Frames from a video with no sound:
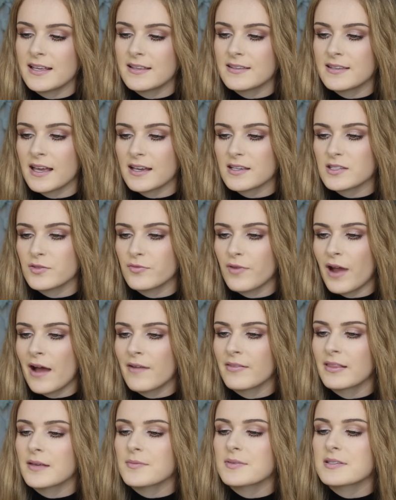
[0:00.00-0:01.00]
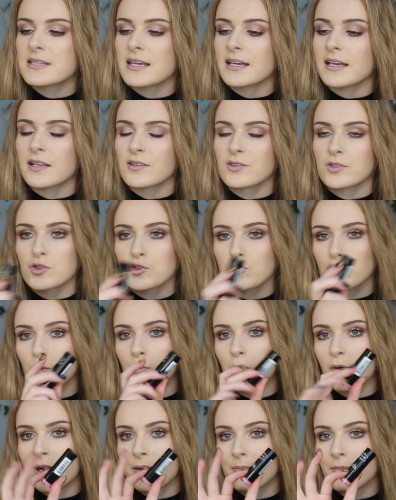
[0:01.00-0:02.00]
NYX Round Lipstick in
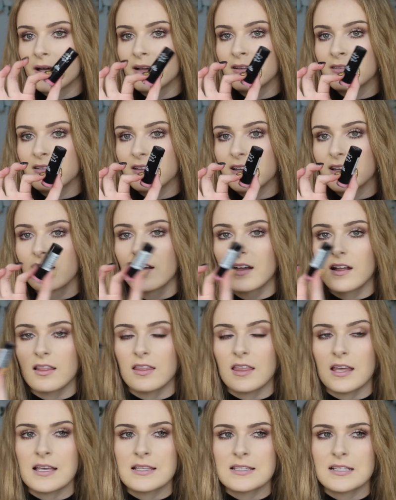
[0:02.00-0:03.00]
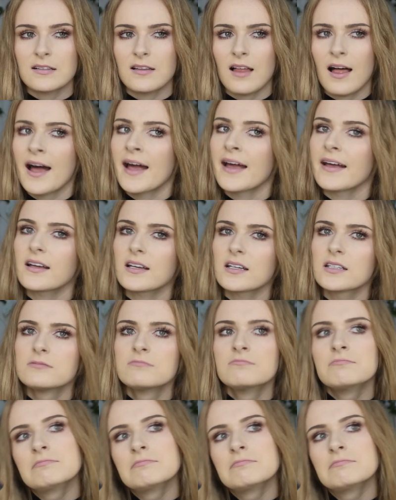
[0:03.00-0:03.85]
Strawberry Milk. These are like